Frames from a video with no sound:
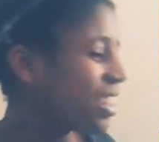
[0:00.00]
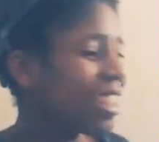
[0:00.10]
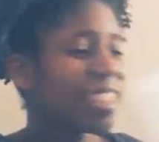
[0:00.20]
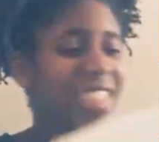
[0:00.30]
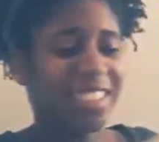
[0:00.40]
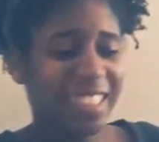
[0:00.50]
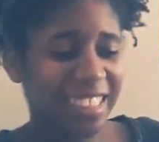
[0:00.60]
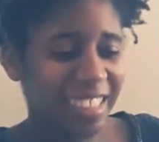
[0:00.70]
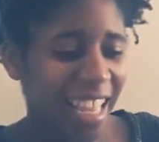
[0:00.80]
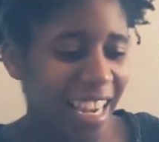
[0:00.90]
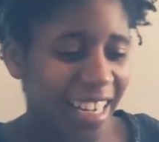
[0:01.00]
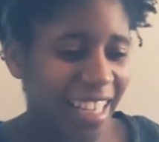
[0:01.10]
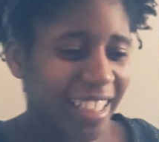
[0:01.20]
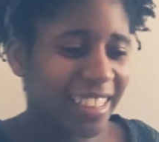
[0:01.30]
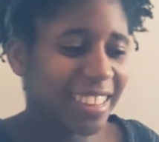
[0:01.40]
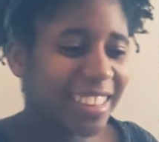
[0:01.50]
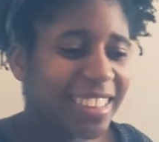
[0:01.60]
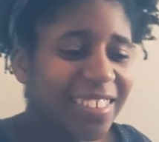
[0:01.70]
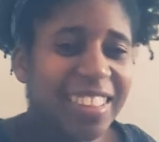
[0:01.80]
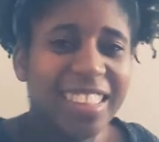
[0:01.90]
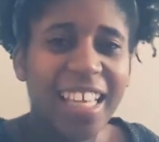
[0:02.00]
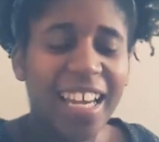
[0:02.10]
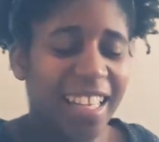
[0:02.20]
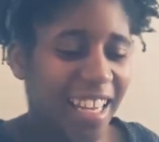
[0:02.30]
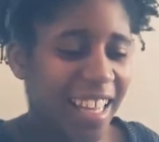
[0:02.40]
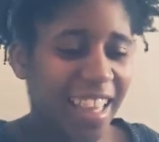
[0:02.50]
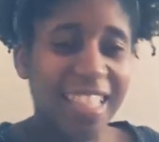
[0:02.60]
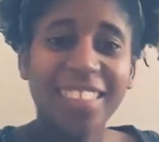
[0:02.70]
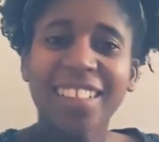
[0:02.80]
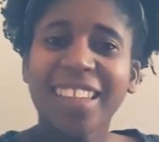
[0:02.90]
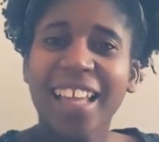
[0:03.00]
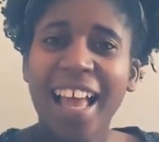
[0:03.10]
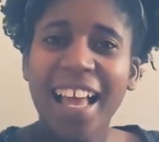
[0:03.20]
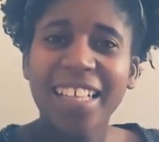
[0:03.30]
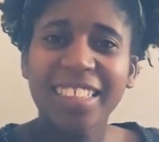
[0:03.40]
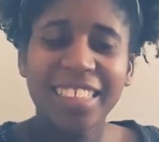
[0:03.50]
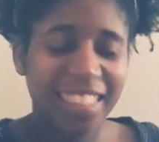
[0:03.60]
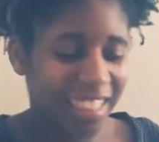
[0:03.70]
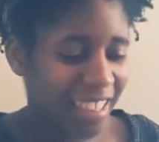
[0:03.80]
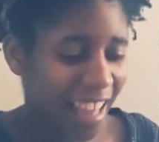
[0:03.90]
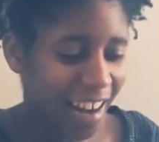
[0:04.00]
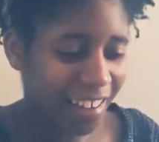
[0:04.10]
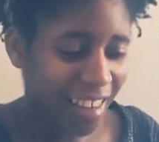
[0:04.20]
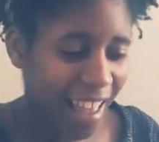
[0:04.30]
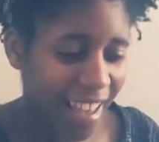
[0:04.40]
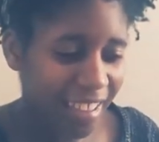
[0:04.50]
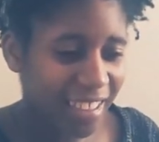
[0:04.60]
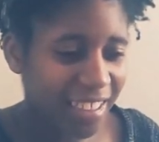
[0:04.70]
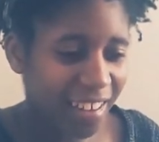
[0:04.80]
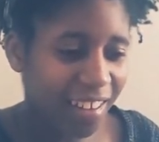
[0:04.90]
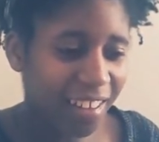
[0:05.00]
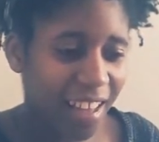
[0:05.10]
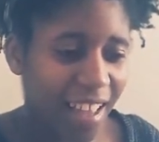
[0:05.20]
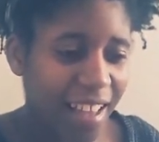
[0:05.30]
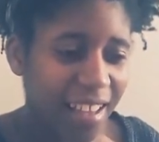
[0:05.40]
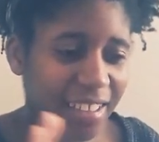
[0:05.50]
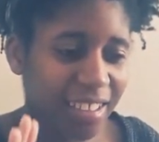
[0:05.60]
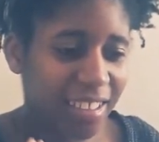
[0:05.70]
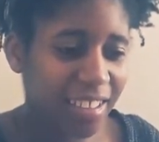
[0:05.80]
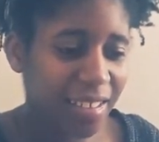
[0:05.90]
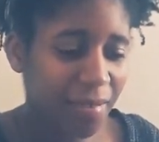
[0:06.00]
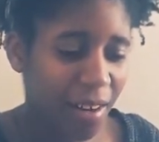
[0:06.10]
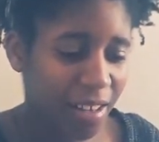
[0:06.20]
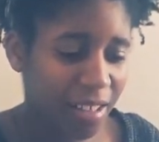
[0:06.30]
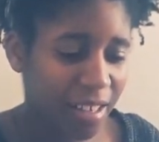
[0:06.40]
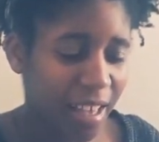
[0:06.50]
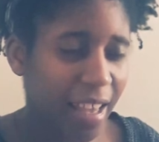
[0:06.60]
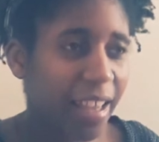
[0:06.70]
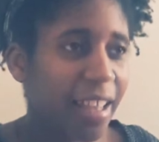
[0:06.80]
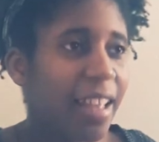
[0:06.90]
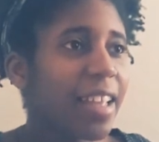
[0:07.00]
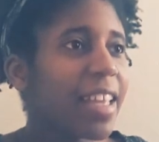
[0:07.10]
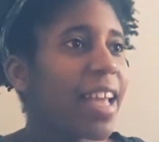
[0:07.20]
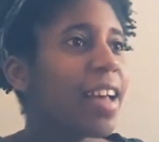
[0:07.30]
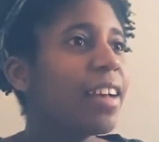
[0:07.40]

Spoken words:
So excited, and that's our last part of the day. Yeah?